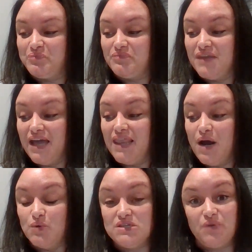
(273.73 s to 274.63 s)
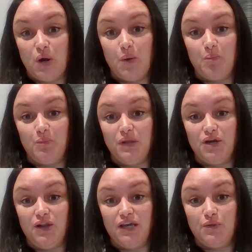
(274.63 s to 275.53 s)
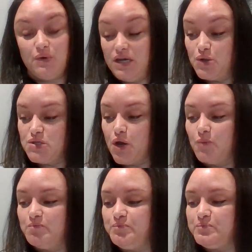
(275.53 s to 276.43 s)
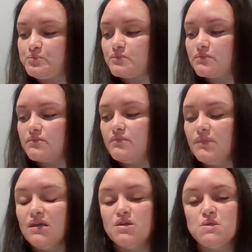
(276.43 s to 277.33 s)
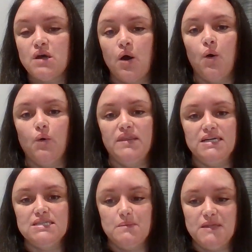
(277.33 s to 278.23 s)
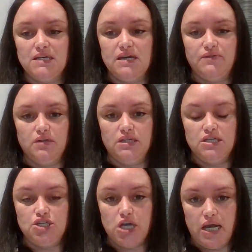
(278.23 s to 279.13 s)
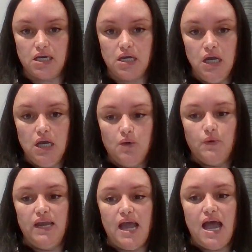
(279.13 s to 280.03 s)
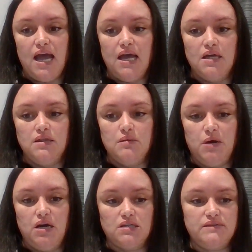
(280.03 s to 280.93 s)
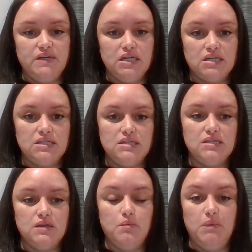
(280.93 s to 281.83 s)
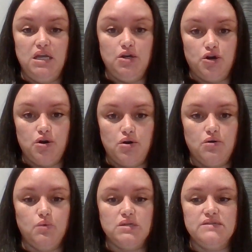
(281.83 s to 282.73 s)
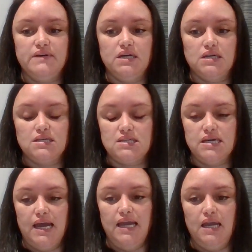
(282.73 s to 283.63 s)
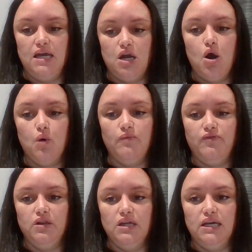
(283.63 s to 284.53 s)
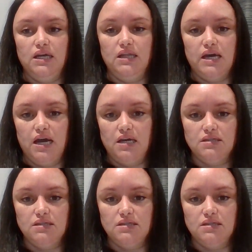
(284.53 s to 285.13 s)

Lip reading: And that was from literally 3 years ago. So that's something definitely to check. We had the box fixed, the meter was fixed, and hopefully that